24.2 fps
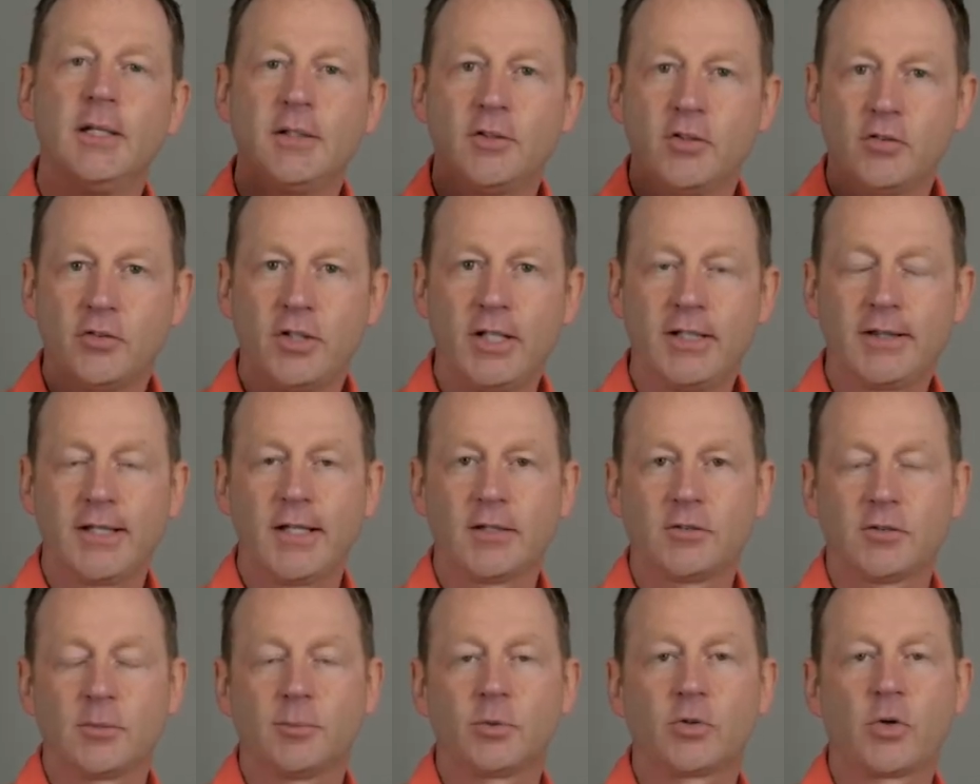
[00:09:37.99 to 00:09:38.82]
Just hit
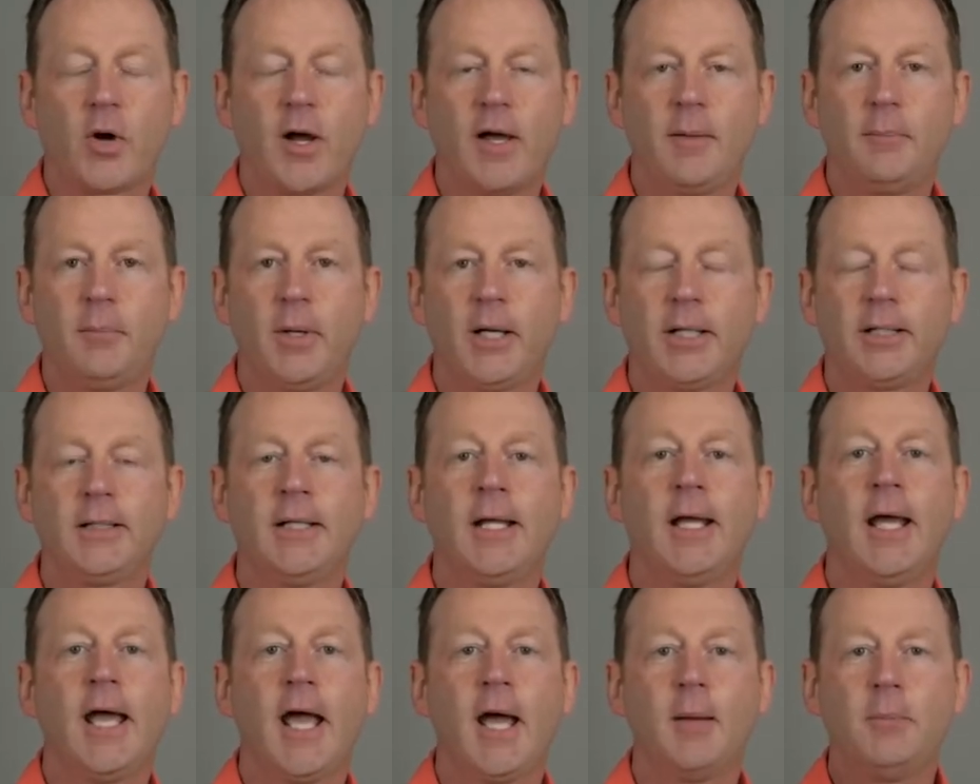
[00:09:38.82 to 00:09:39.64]
that subscribe
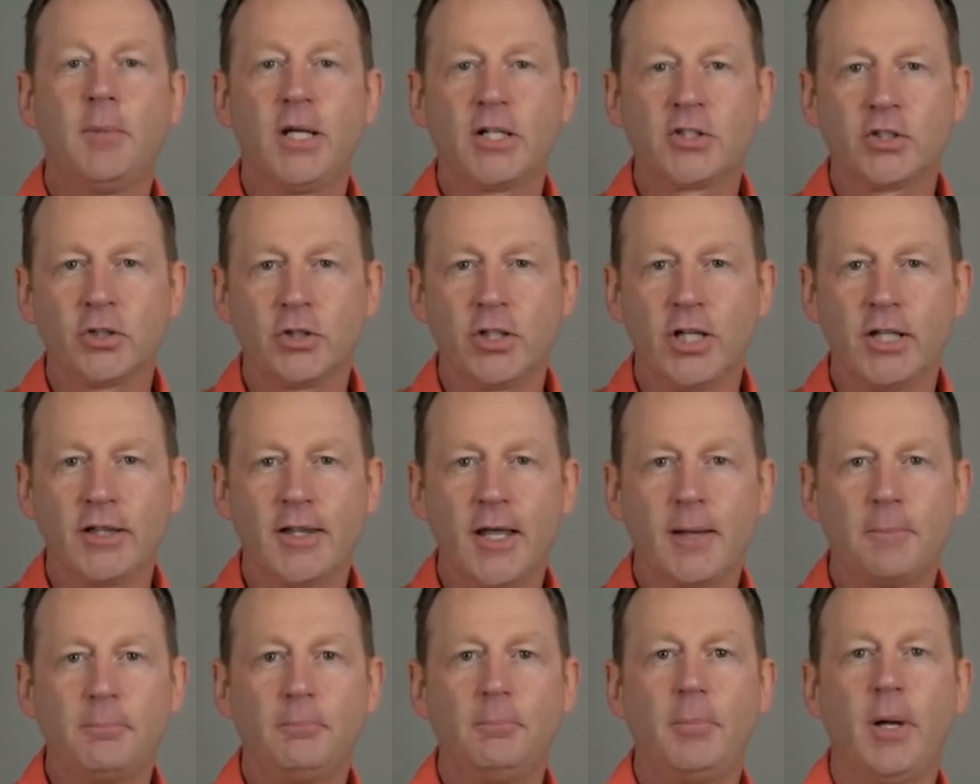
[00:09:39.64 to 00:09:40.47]
button and make sure you hit
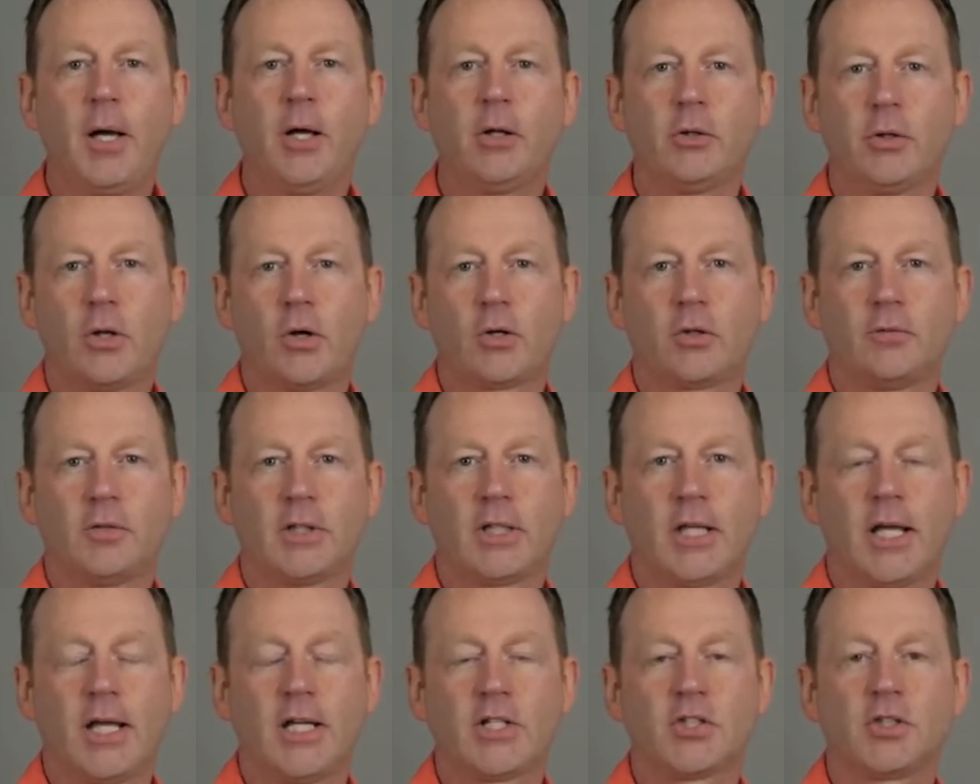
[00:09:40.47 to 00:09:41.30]
that bell
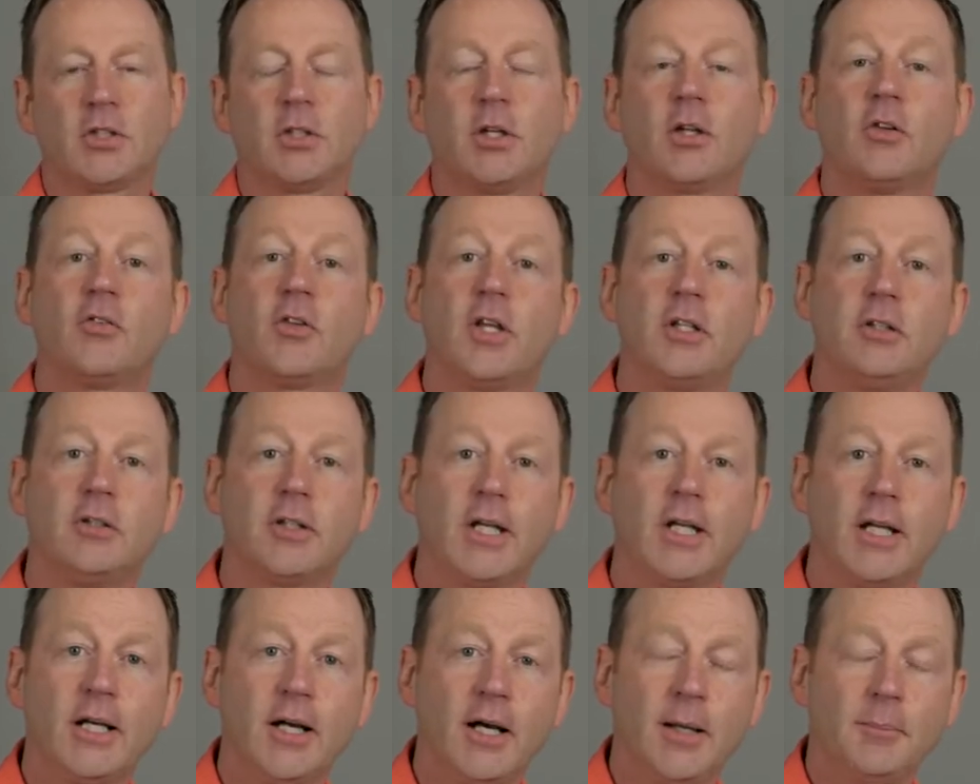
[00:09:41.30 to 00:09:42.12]
notification because then
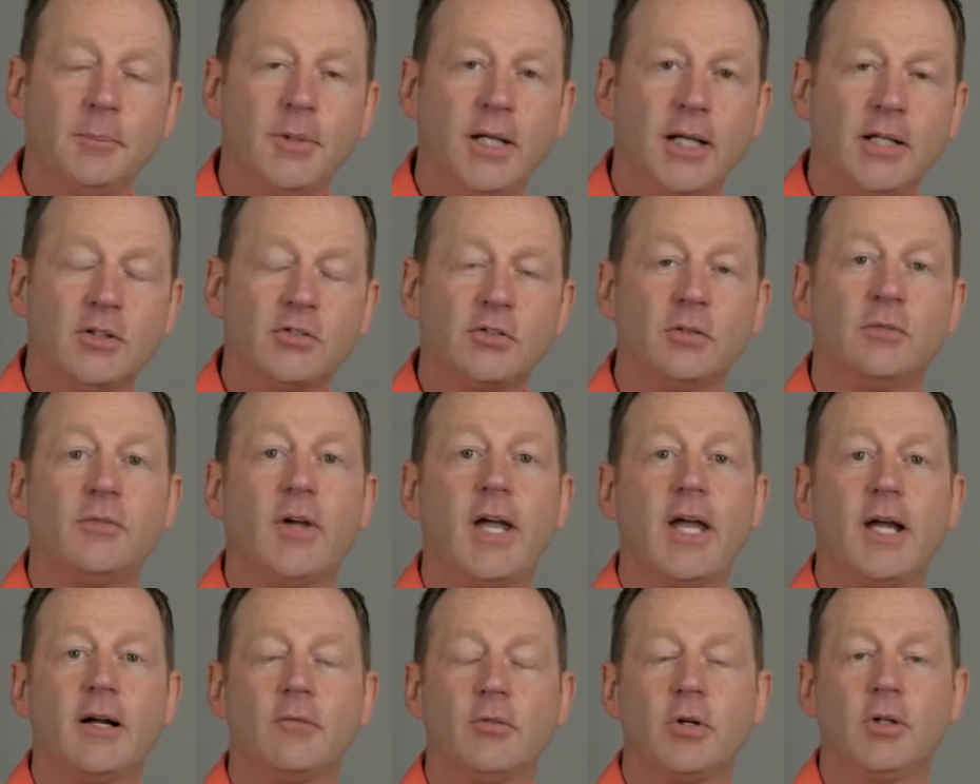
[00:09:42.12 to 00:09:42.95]
you'll get updates of
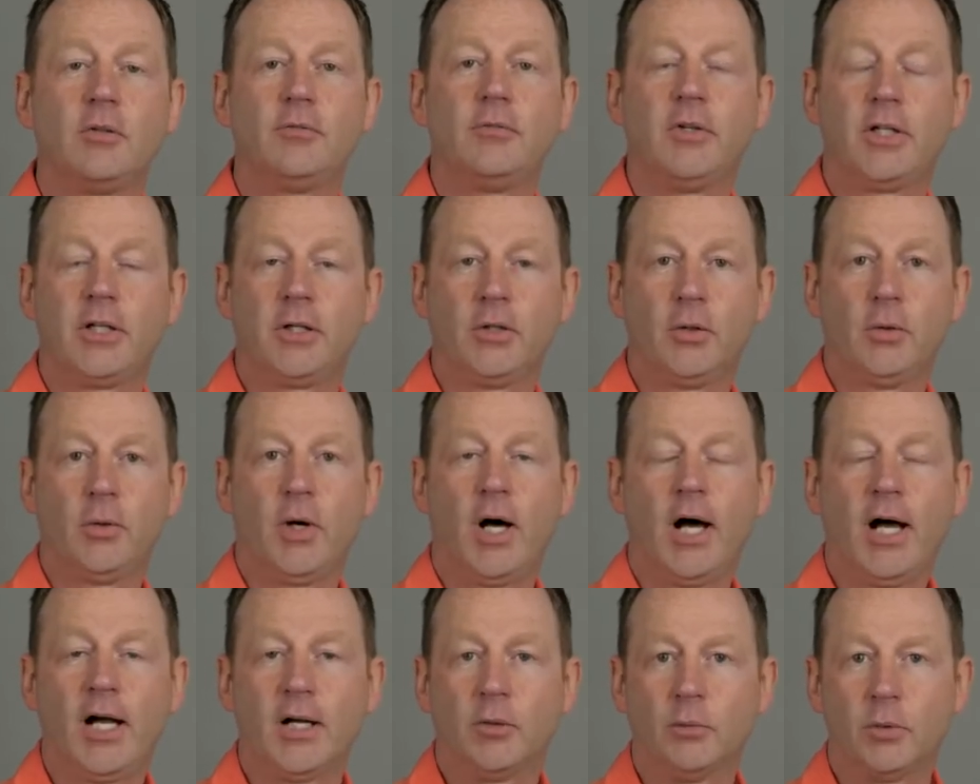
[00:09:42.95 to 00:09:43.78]
every video
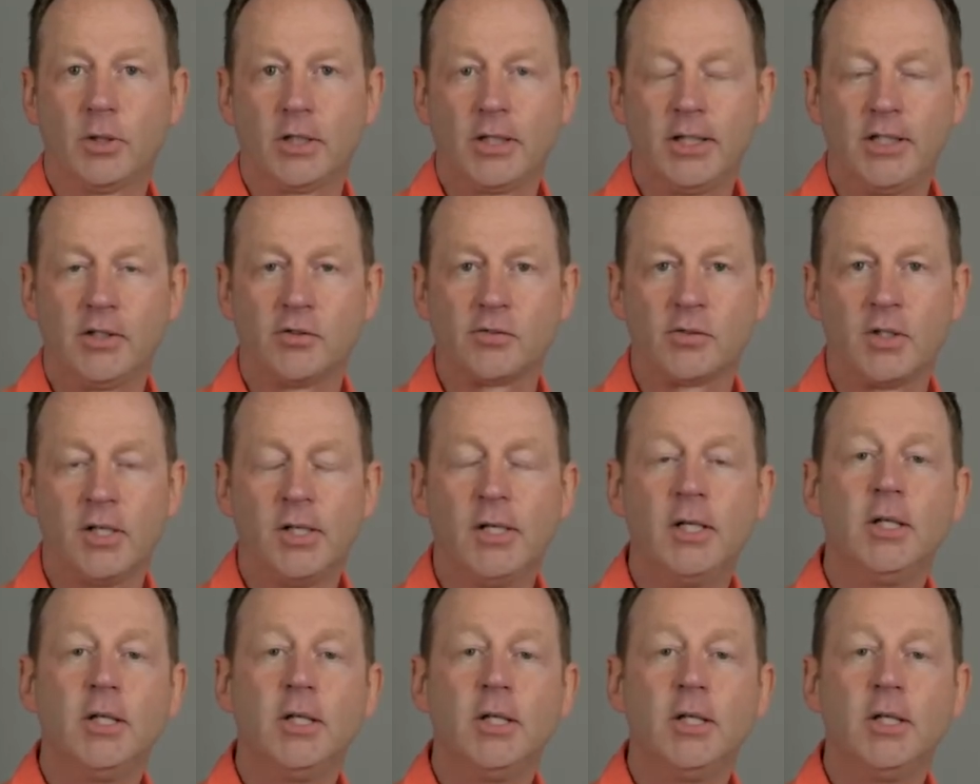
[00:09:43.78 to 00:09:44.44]
I release.